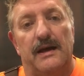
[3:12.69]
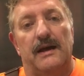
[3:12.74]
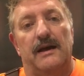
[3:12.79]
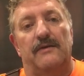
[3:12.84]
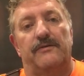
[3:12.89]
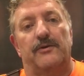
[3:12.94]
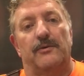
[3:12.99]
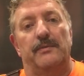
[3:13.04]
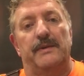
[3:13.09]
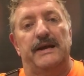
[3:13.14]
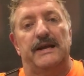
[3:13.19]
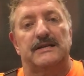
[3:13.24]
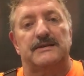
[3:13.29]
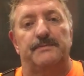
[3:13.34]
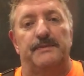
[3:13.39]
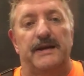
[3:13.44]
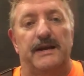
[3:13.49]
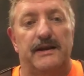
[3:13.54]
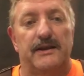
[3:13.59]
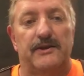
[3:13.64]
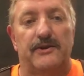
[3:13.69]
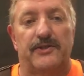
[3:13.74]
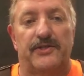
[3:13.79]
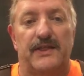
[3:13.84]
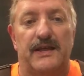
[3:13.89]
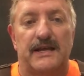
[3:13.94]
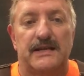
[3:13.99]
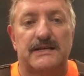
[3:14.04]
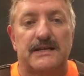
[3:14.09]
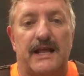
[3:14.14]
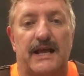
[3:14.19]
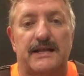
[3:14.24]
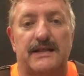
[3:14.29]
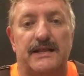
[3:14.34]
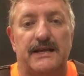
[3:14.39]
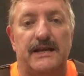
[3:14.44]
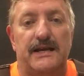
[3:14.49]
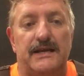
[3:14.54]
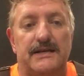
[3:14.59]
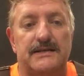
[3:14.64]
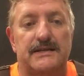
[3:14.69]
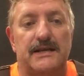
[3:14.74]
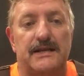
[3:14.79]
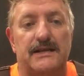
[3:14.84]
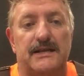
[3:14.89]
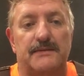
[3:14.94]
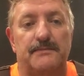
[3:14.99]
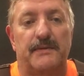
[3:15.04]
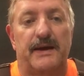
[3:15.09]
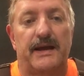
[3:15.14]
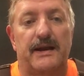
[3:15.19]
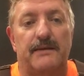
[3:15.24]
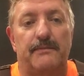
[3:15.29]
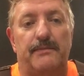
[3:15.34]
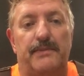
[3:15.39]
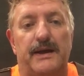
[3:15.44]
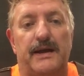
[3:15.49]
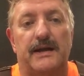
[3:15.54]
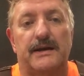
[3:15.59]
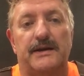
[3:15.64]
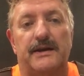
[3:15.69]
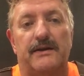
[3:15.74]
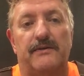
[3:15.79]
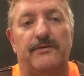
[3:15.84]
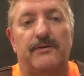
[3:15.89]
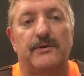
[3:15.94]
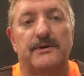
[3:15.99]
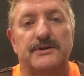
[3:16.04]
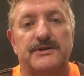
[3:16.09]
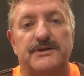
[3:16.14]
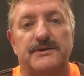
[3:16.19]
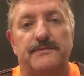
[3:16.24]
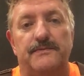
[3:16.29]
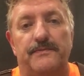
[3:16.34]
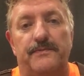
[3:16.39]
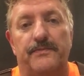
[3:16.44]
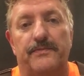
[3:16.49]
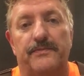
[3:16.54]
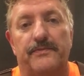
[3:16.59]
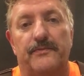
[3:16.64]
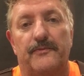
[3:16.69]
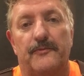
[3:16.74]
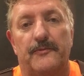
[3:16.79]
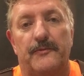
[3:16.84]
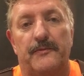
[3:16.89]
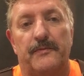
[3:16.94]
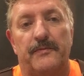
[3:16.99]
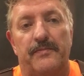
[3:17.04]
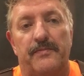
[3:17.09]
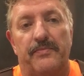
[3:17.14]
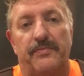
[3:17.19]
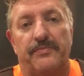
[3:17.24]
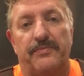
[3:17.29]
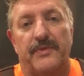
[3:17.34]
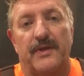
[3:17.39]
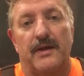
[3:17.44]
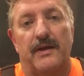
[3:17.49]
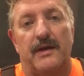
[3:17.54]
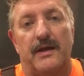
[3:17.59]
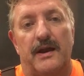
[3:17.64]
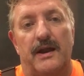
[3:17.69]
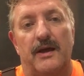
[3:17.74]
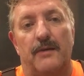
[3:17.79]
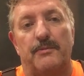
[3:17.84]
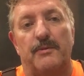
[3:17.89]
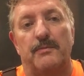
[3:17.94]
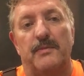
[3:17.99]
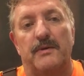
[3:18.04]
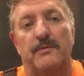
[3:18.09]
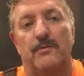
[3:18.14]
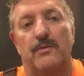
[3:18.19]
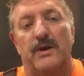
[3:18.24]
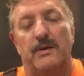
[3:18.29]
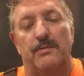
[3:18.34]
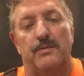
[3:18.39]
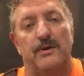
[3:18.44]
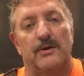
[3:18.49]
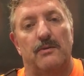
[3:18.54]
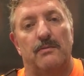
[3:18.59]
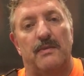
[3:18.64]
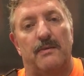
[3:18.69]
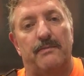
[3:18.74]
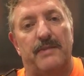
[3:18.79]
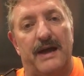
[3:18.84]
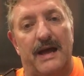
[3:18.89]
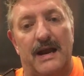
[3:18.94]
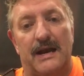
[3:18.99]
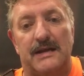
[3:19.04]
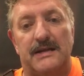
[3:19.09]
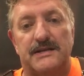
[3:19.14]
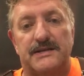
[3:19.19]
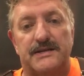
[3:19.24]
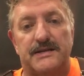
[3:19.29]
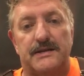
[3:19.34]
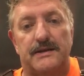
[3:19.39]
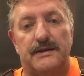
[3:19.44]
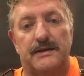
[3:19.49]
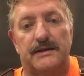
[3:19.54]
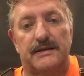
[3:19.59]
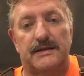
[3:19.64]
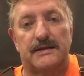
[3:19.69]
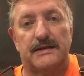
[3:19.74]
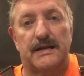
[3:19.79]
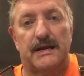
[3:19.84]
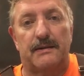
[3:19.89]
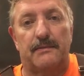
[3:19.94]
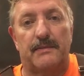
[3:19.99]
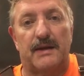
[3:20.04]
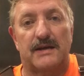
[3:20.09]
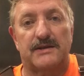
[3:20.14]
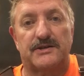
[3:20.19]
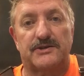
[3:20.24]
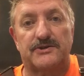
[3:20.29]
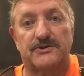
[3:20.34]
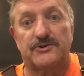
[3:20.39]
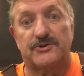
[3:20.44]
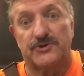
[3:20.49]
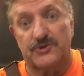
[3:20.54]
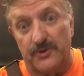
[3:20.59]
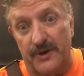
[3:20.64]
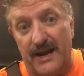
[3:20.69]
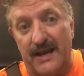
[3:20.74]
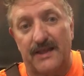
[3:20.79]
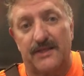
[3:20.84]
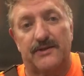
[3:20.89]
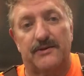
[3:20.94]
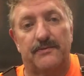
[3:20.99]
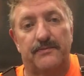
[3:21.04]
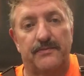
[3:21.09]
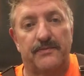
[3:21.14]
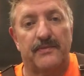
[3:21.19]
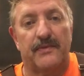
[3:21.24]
For me, it's been little things like these that made a big difference in helping me rebuild my balance and my strength.